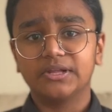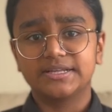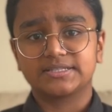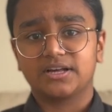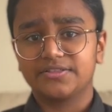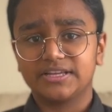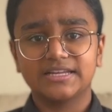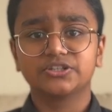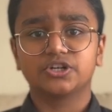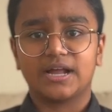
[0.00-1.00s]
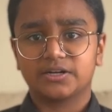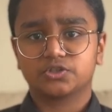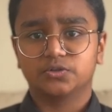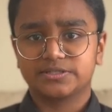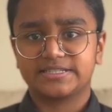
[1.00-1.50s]
place on the
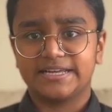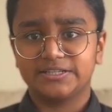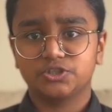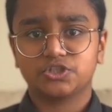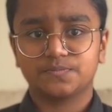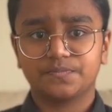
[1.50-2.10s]
international stage.